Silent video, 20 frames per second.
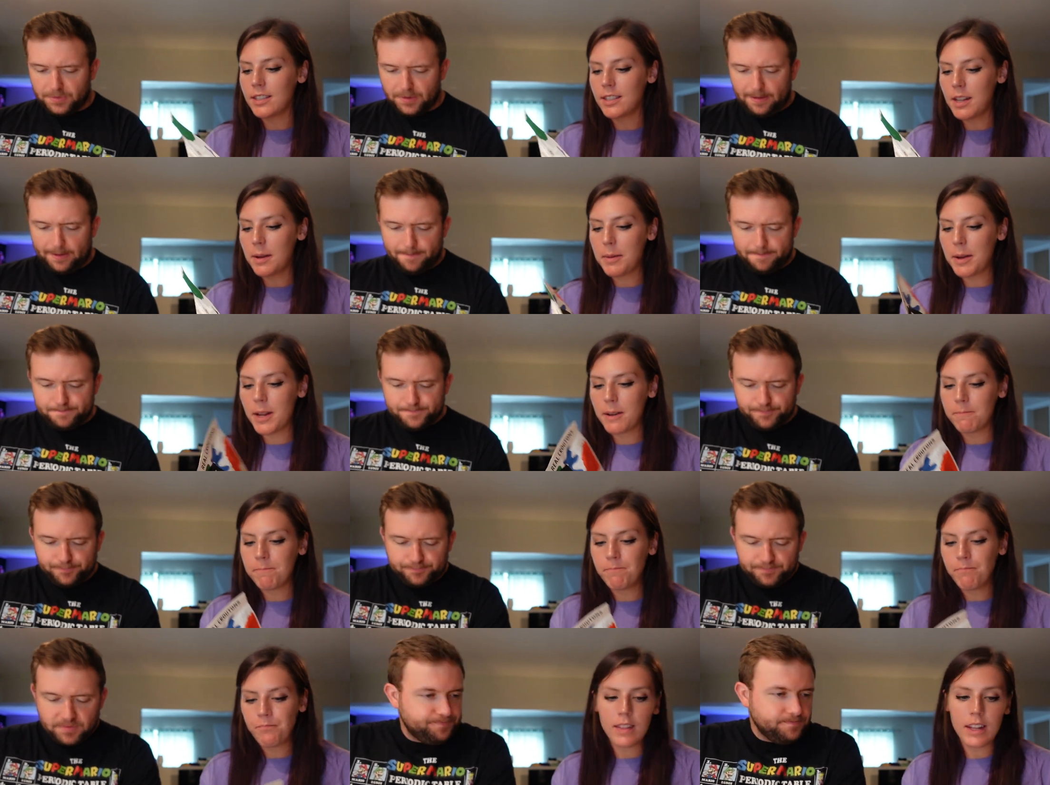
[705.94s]

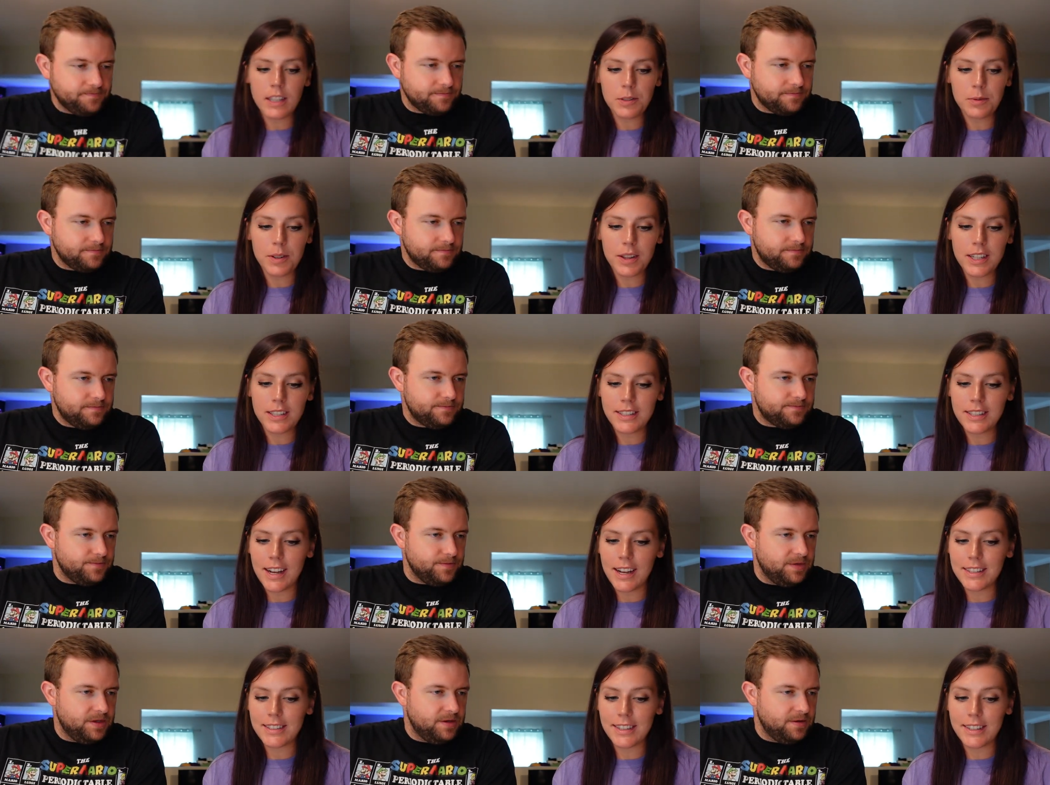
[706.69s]
Speaker 1: cinnamon. This one that
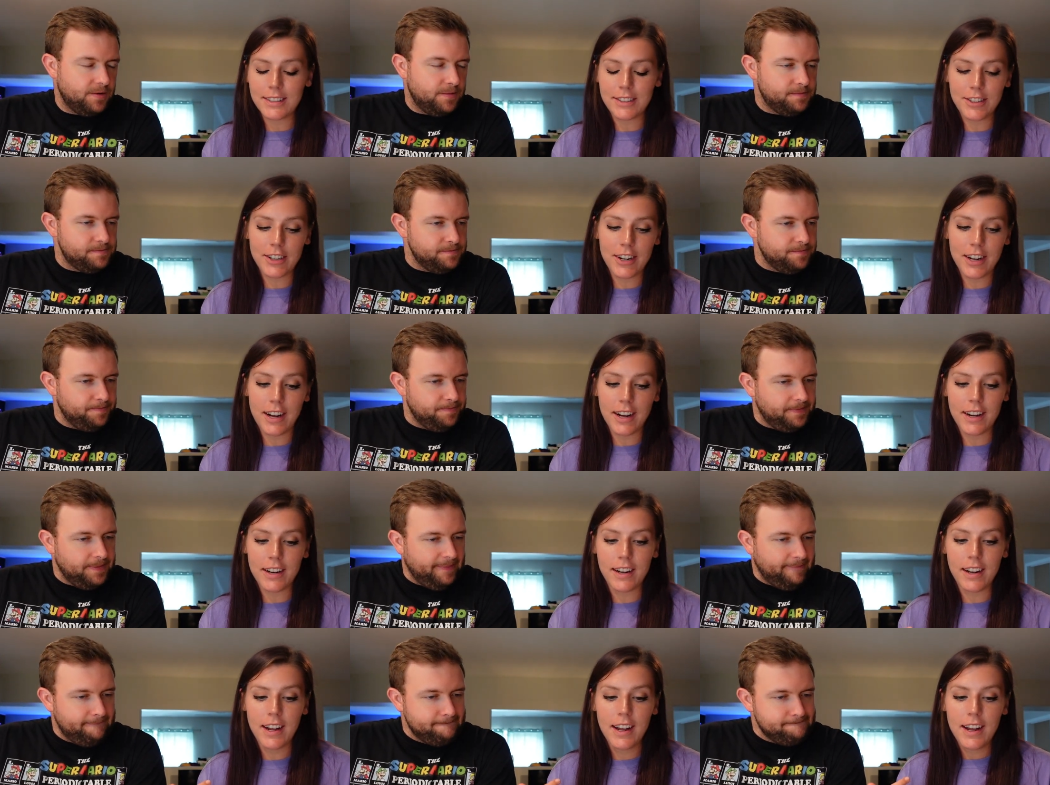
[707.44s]
says is good
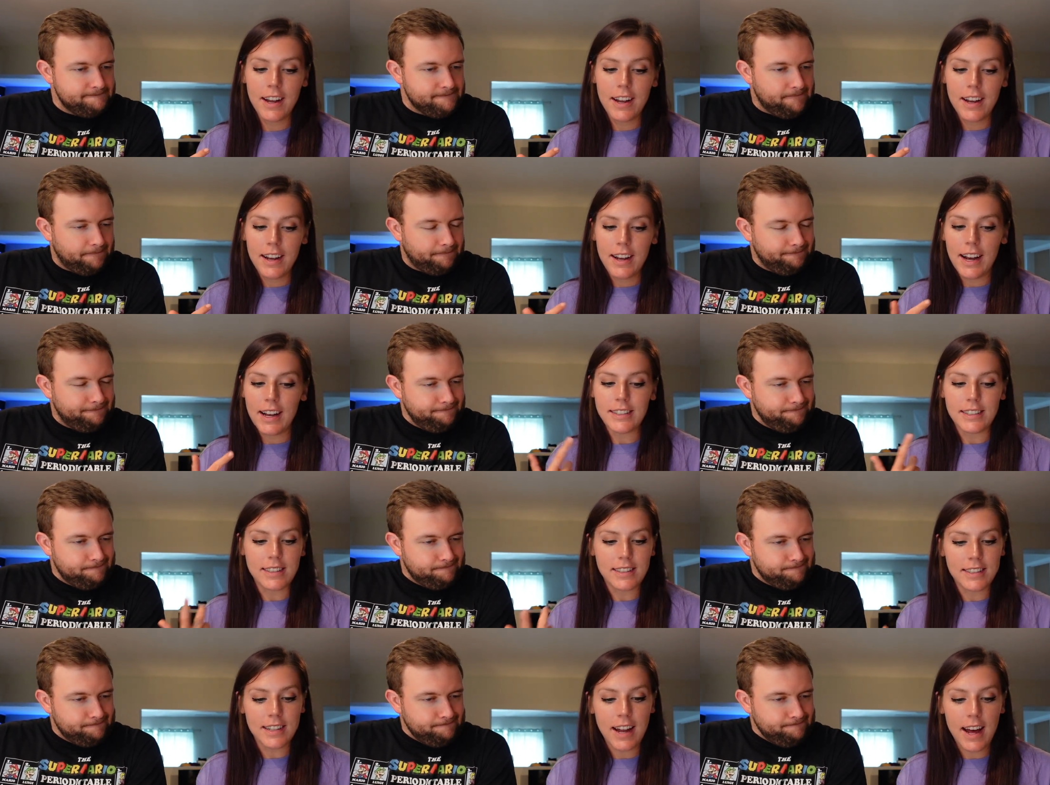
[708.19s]
on as
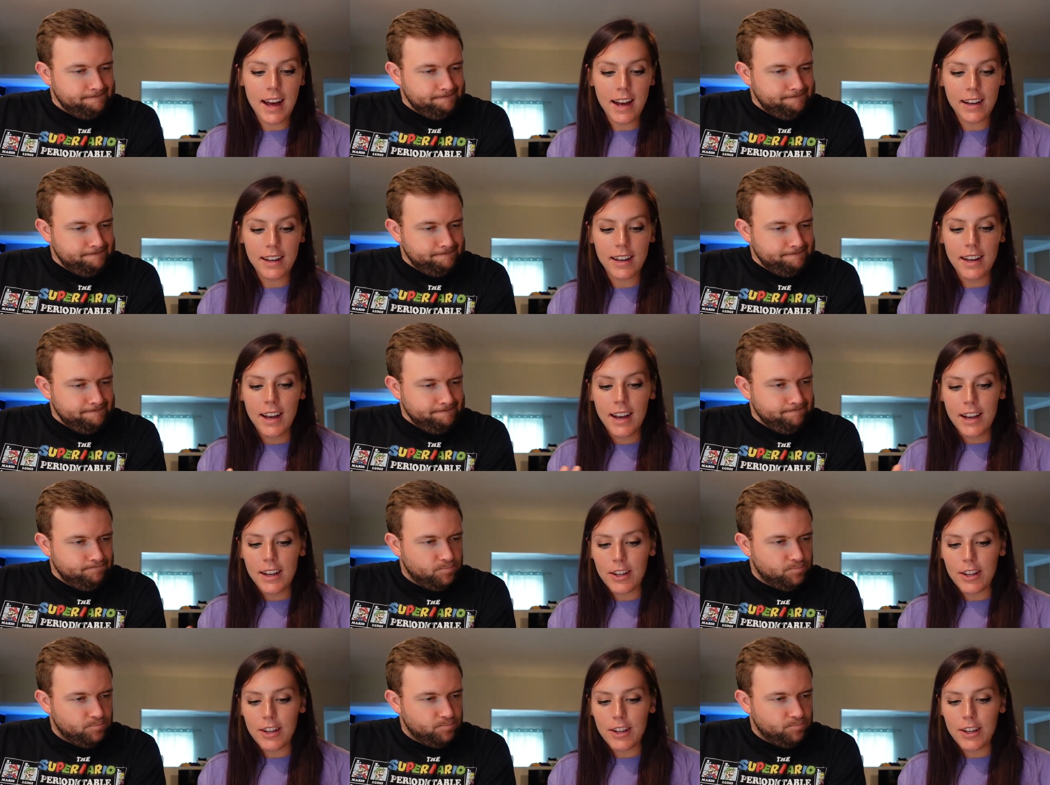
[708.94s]
a snack,